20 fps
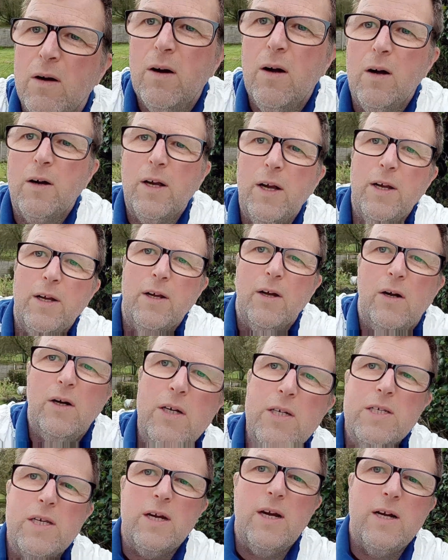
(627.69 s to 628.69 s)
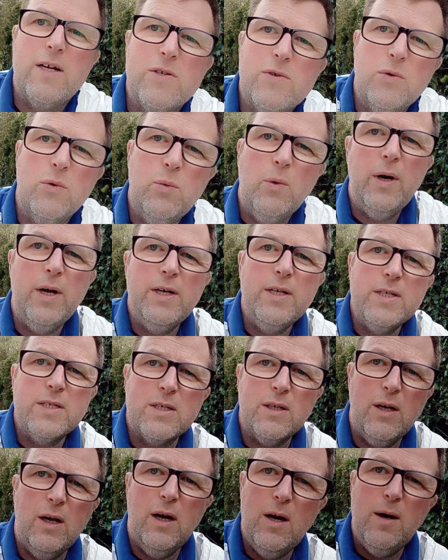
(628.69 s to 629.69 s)
Okay guys, as
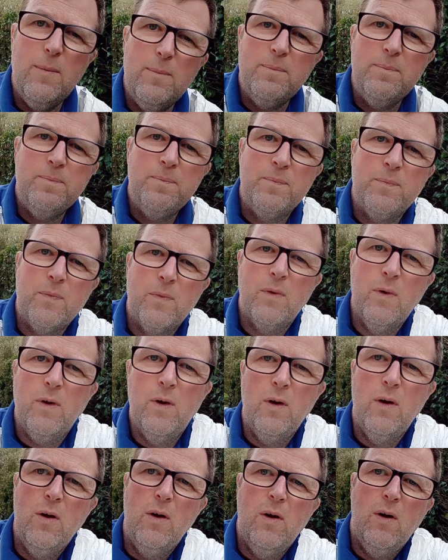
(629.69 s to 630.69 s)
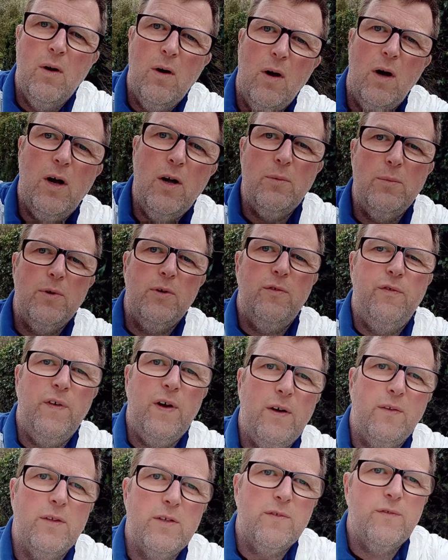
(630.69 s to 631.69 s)
always, I hope you
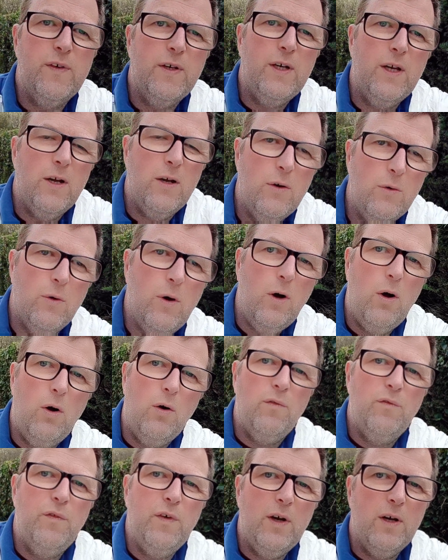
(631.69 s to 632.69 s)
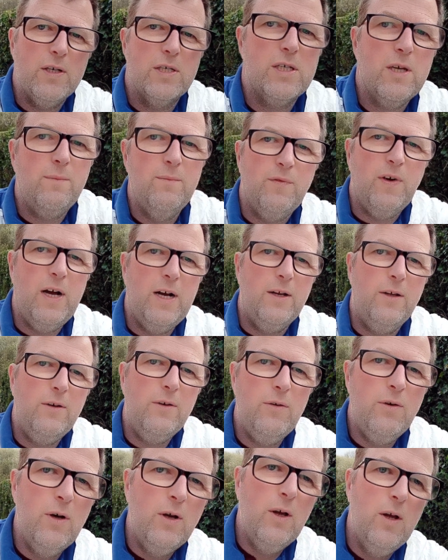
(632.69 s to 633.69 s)
found this video of some
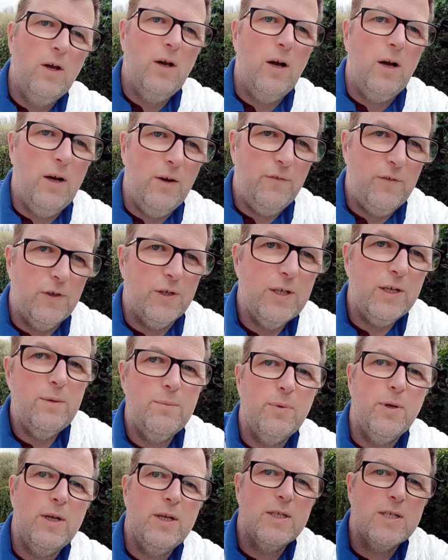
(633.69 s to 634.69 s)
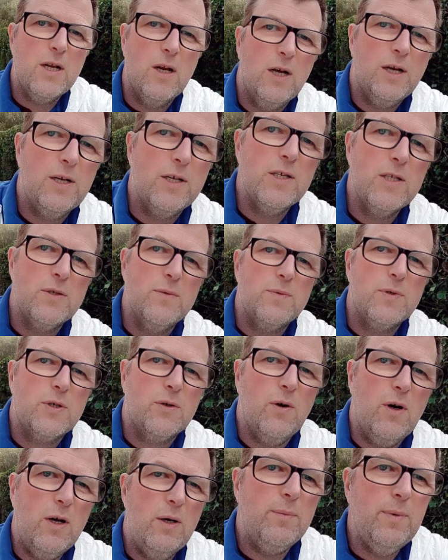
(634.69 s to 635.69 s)
value. If you did, please like and
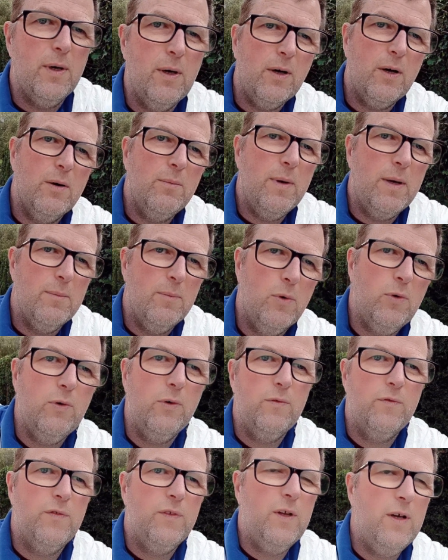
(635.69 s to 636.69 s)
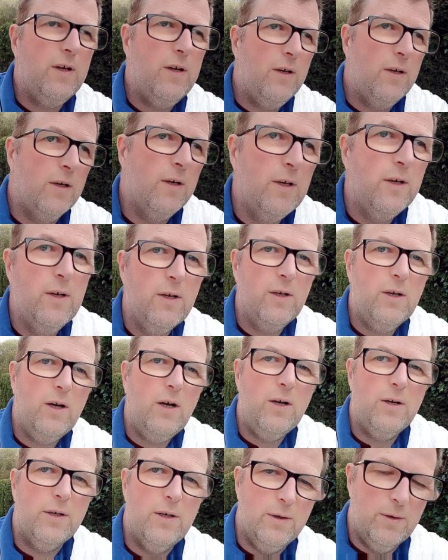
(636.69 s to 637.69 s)
subscribe, and I'm going to make more of the
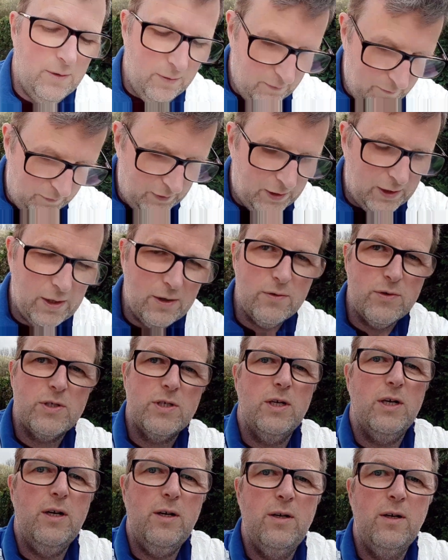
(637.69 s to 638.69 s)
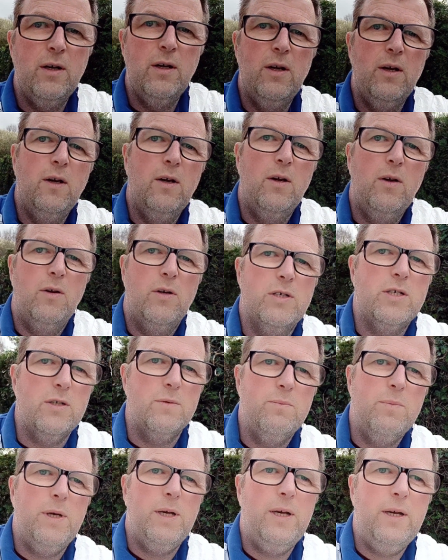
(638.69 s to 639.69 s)
gardening videos, which
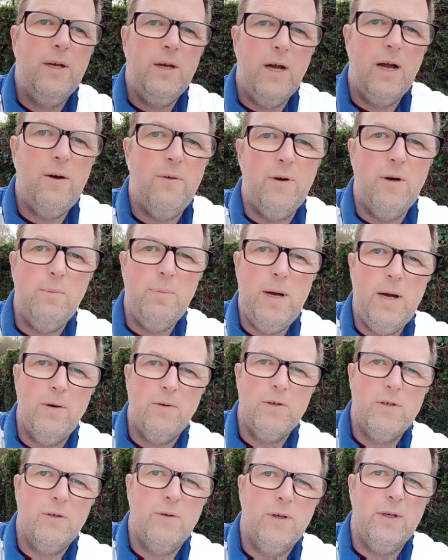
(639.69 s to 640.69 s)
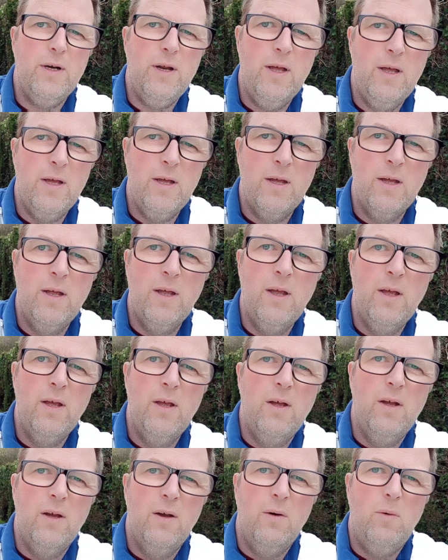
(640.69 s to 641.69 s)
is me out and about doing
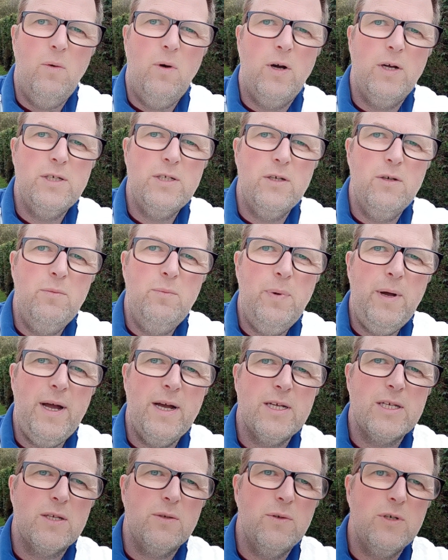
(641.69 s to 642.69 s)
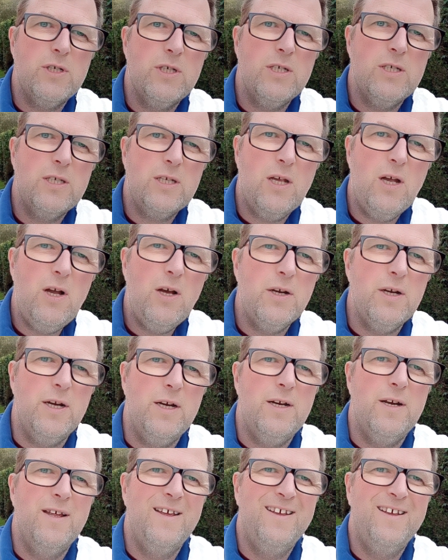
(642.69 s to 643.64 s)
what I do best, which is gardening.